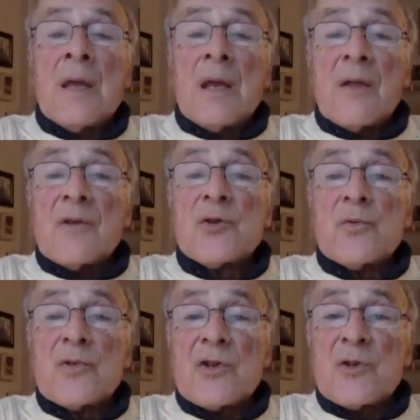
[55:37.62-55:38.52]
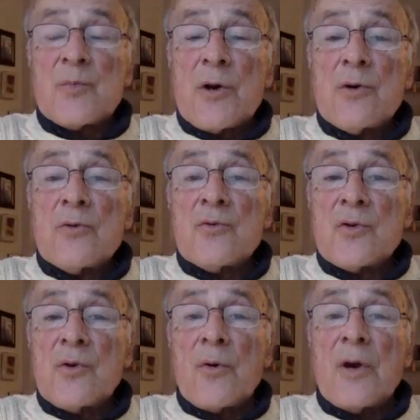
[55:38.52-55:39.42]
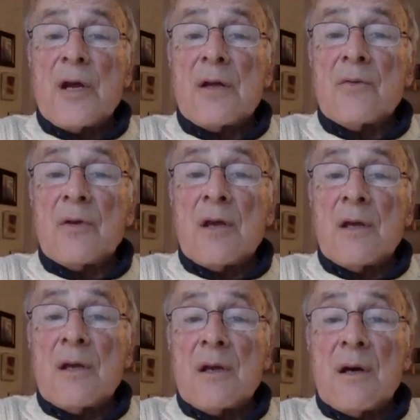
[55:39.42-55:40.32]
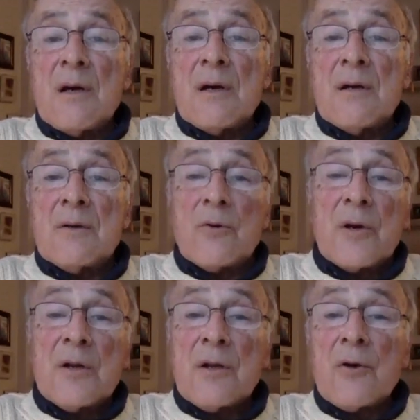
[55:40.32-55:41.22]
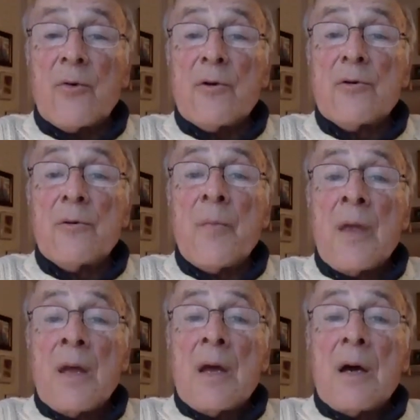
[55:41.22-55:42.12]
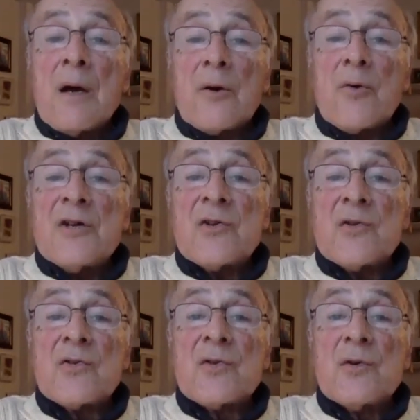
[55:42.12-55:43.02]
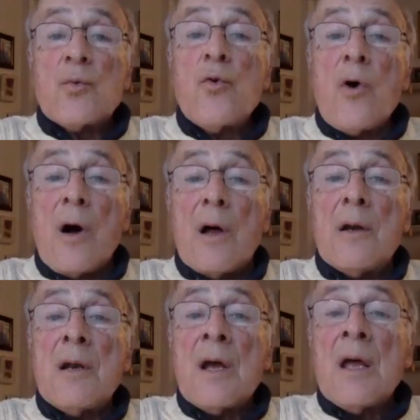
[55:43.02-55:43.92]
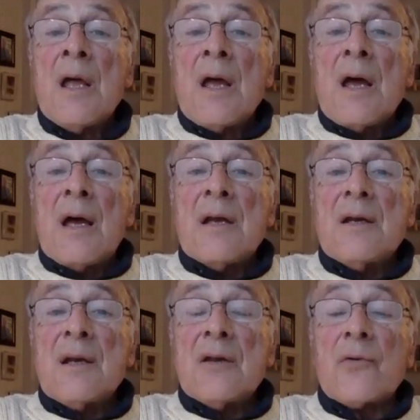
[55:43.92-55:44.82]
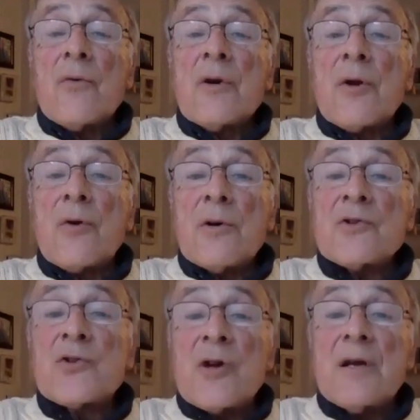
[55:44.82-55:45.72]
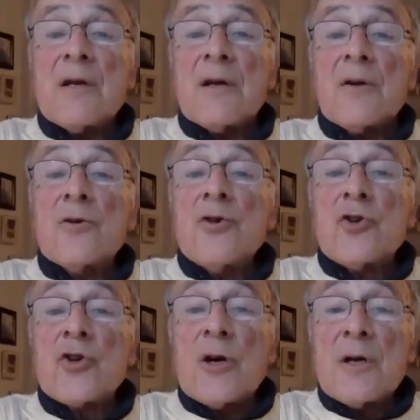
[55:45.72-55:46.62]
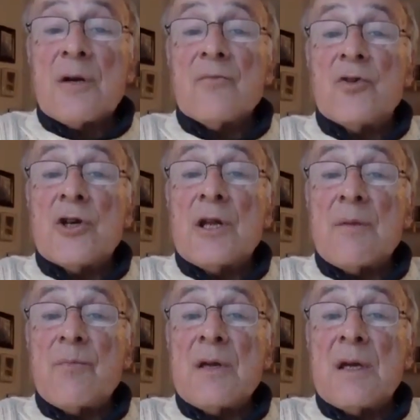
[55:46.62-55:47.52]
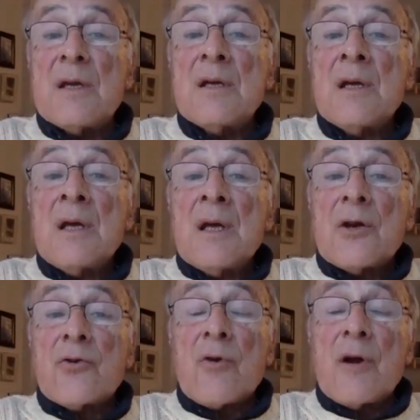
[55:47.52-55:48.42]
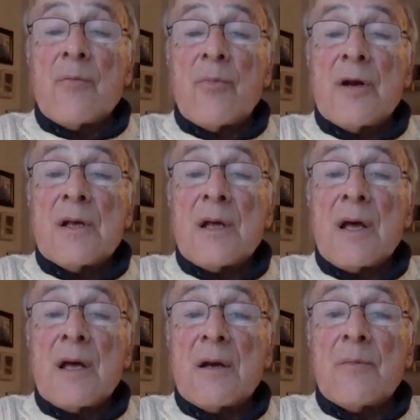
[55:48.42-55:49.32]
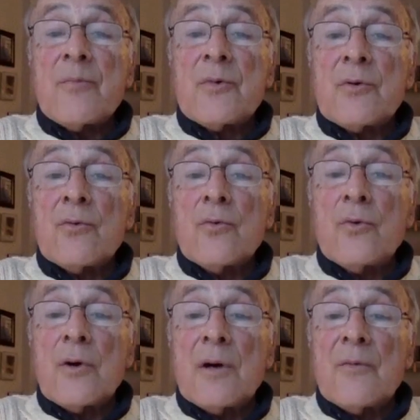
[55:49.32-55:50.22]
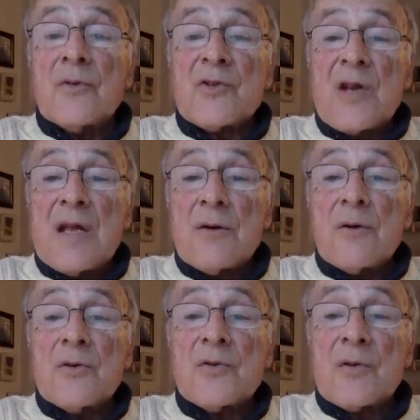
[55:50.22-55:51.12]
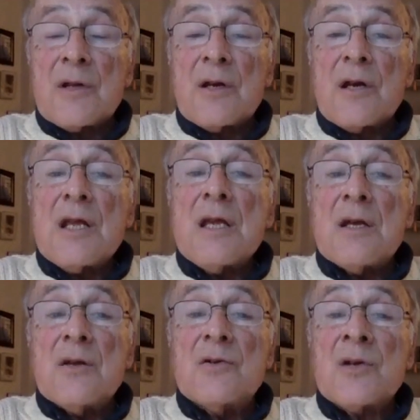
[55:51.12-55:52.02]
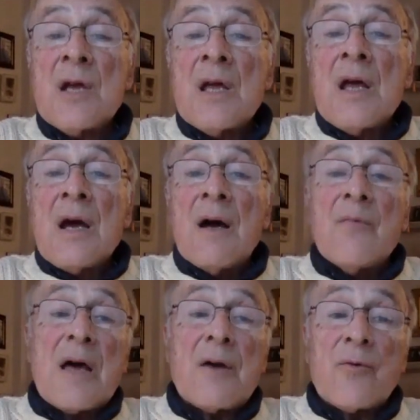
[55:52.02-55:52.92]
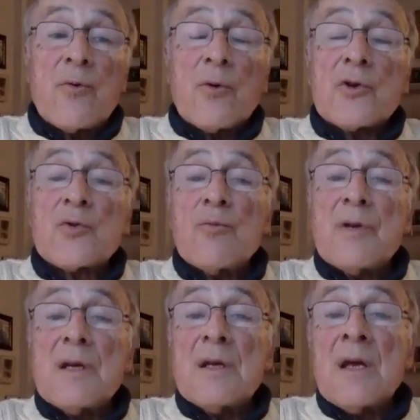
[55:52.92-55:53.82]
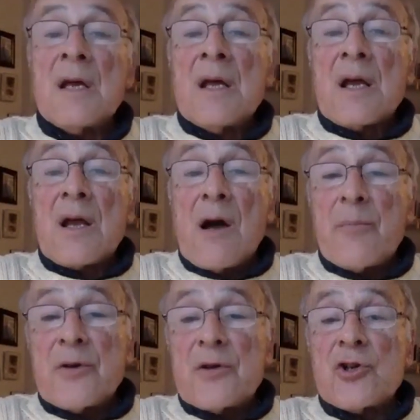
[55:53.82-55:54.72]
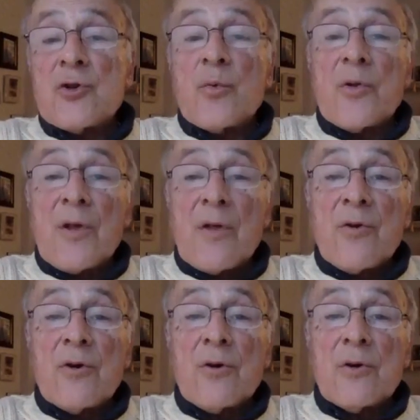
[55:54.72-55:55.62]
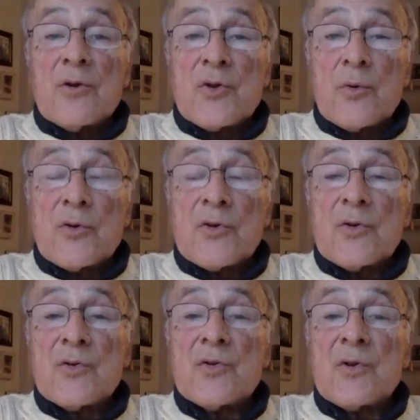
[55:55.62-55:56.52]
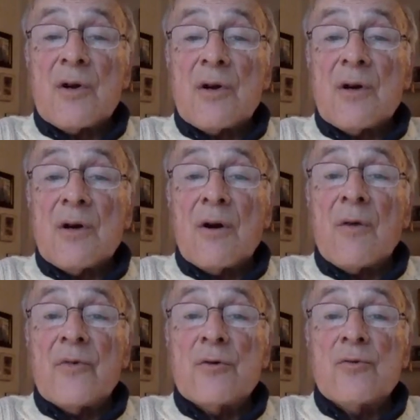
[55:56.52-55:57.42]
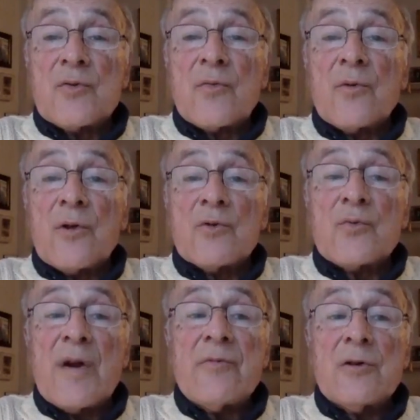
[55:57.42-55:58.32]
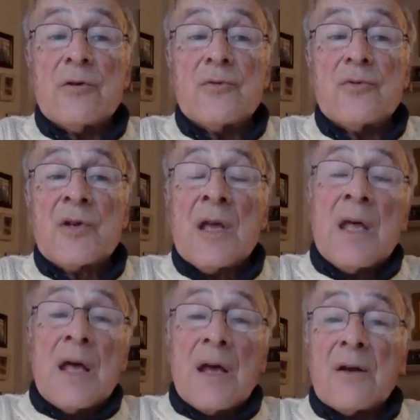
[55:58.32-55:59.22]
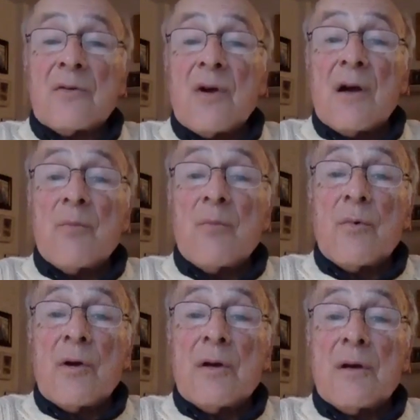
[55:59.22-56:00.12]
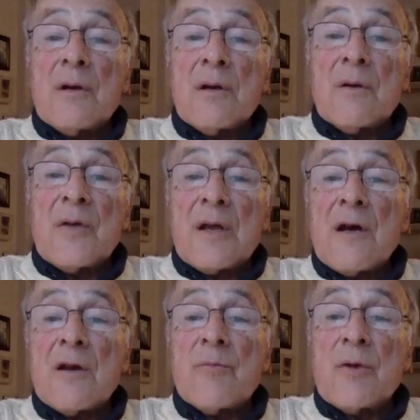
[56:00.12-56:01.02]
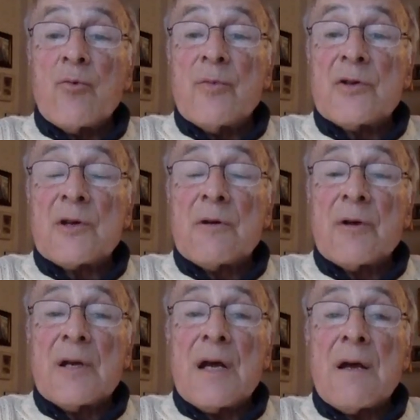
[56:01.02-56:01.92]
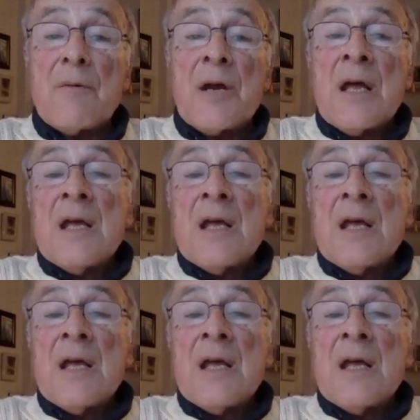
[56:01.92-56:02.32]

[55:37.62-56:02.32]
And this was exposed during the, uh, during the corona uh, crisis in Wuhan. And it's going to cost China a good chunk of GDP to try to bring that up to uh, the standards that it needs. And that, of course, will mean competition with other sources uh, of use for those revenues at a time when uh, the economy will be slowing down.